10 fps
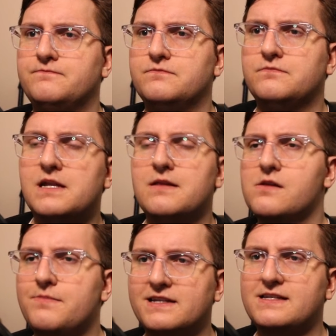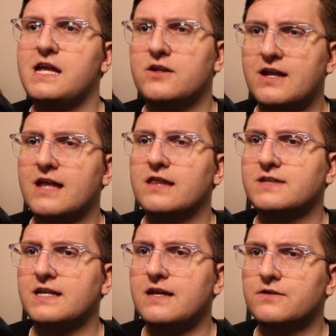being a little bit tankier, getting those
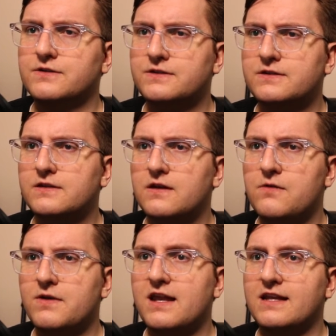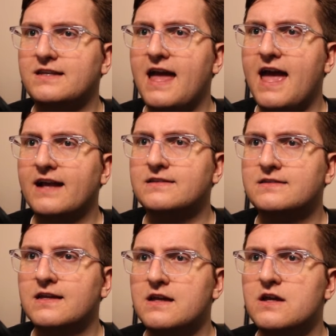heals when it
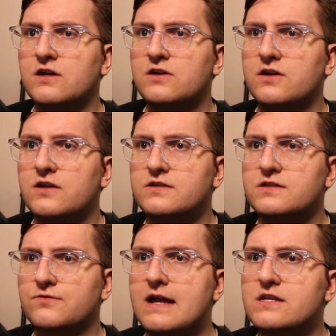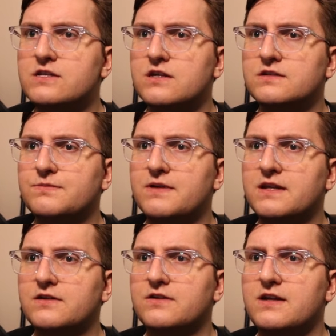attacks. Curse ratio's been
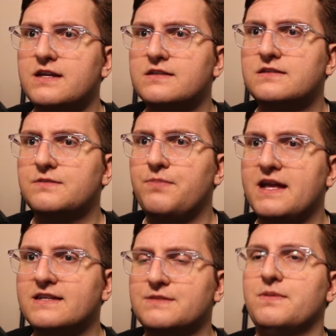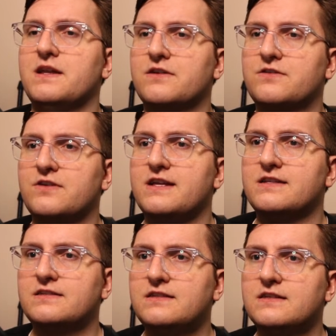increased, base has been
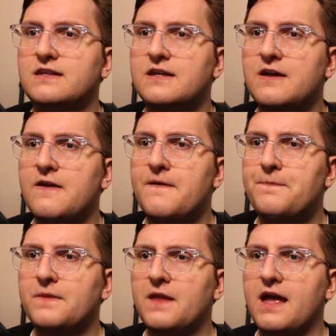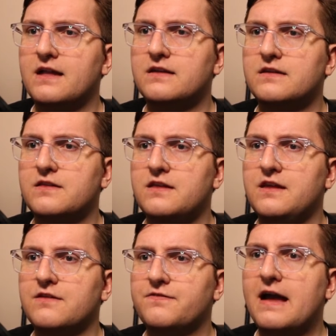increased, and
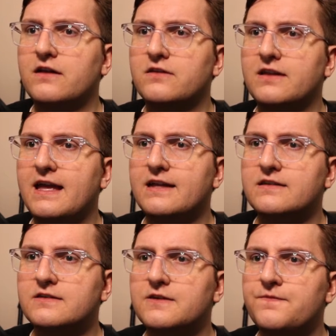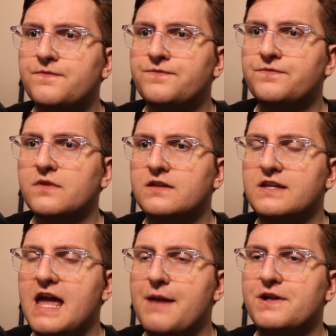the final hit
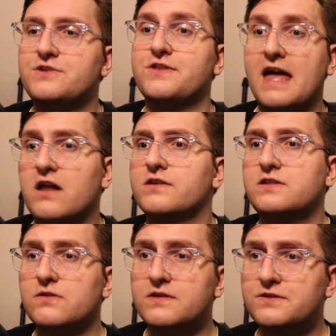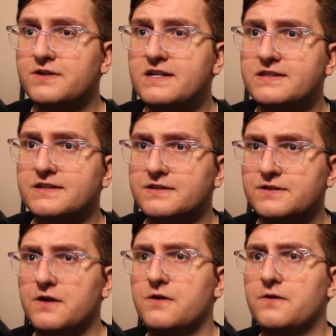damage, that also increases.
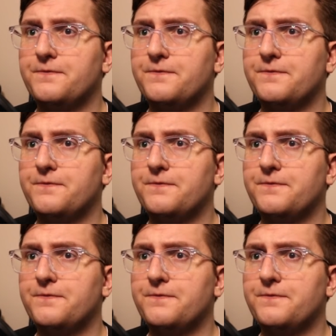So